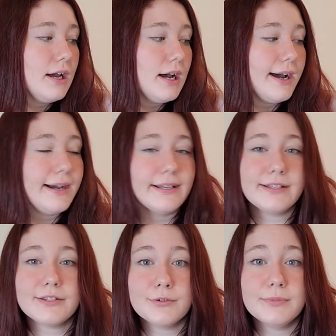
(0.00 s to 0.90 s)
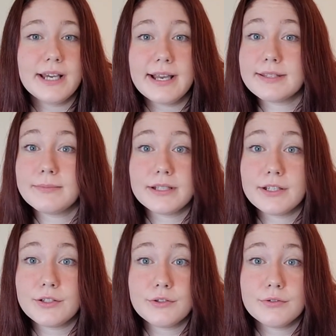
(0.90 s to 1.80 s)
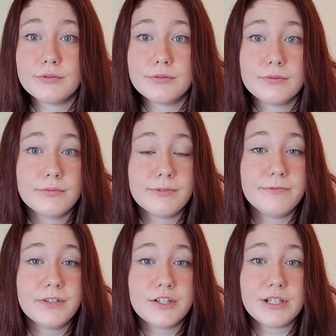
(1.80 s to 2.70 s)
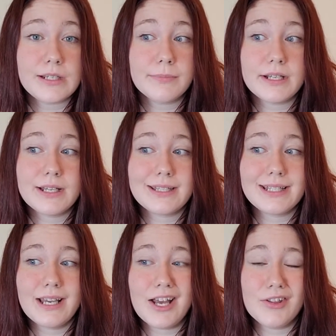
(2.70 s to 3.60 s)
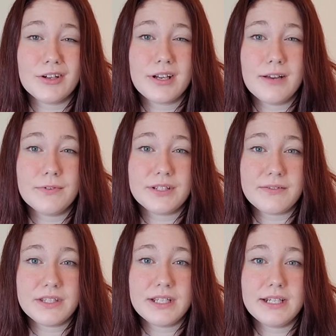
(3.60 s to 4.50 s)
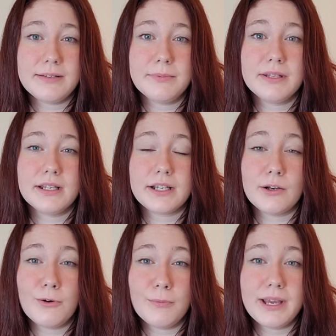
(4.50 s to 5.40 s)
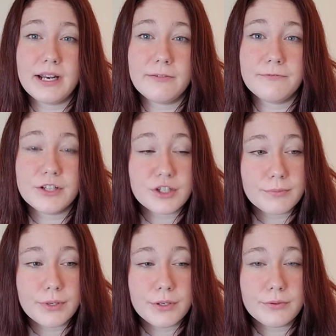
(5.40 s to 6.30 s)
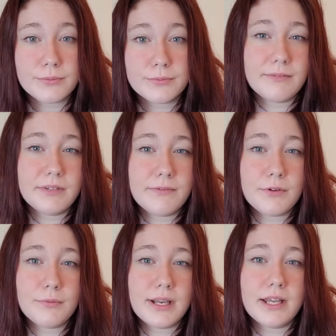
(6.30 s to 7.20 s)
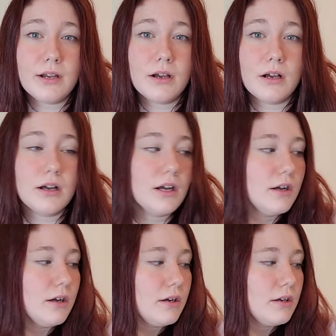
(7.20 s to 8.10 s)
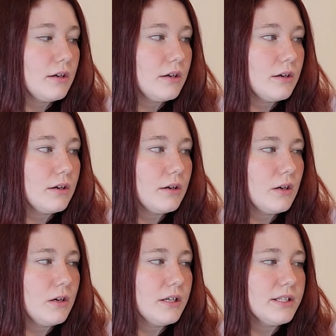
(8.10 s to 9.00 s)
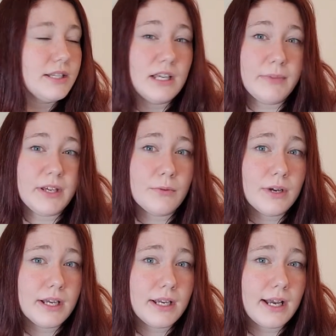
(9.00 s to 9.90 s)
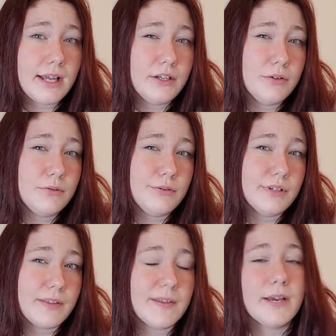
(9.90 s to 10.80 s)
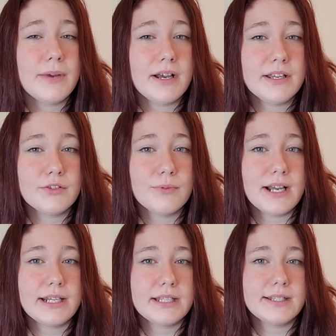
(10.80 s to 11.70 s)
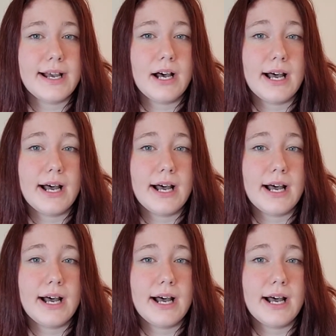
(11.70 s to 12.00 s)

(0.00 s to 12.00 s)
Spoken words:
I assumed it has something to do with fishing because the other covers I've seen have been like an old man in a fishing boat. I've never read Ernest Hemingway. I knew nothing about his writing style.